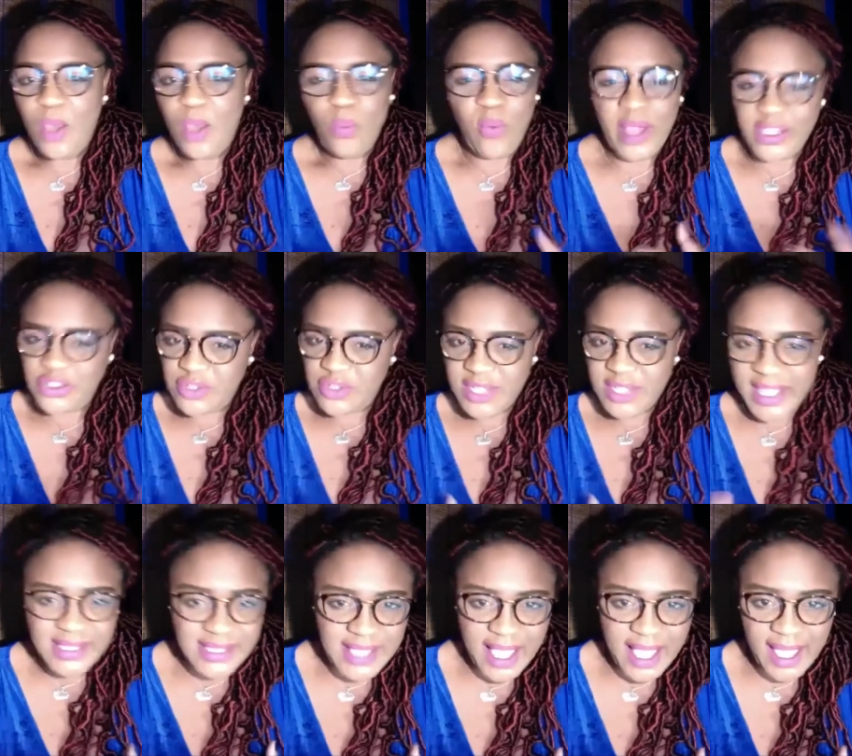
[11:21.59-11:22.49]
what should I
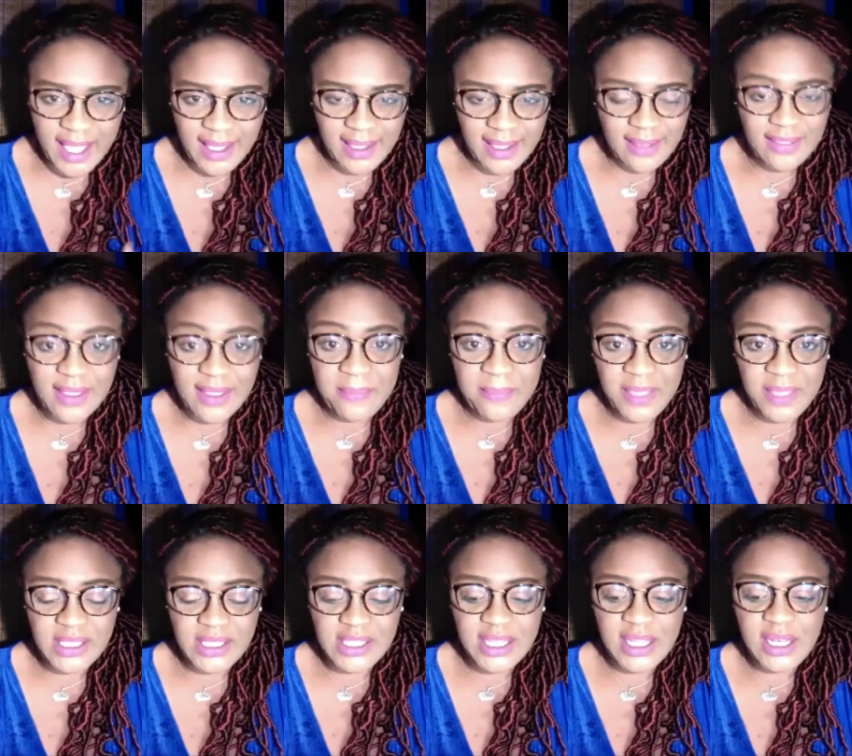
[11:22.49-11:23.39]
say in the
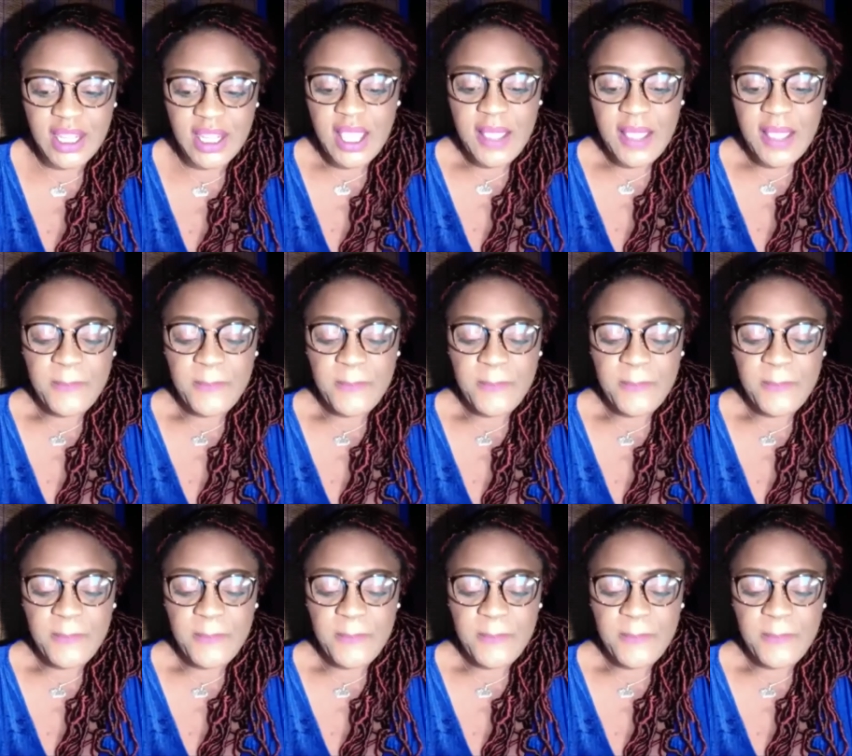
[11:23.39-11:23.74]
meeting?